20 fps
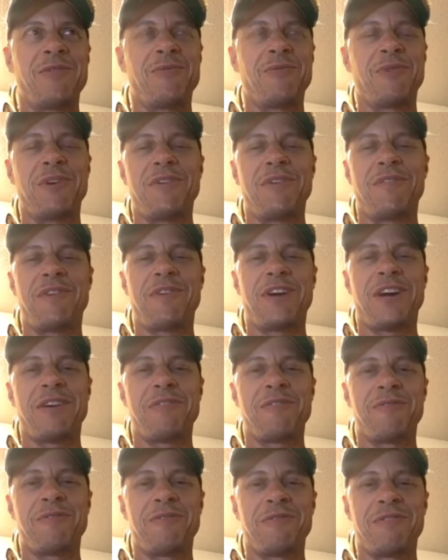Whenever I
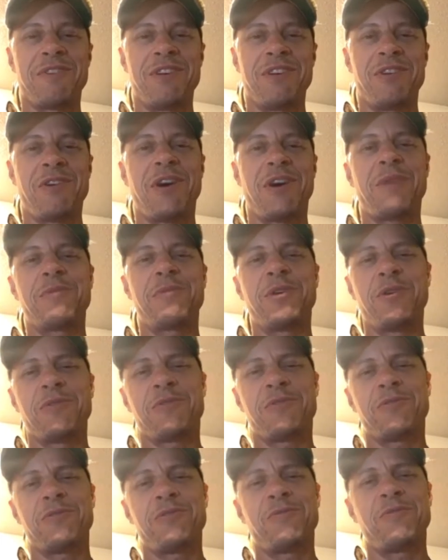would go
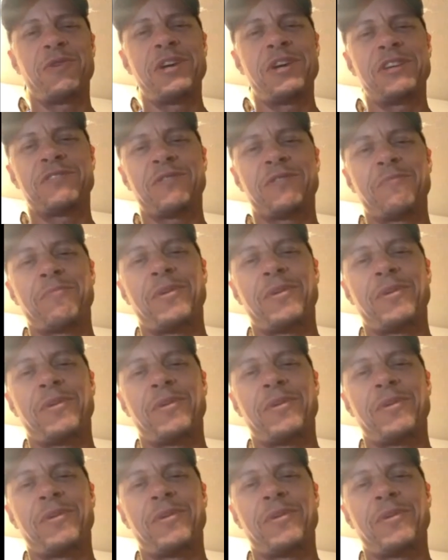through weeks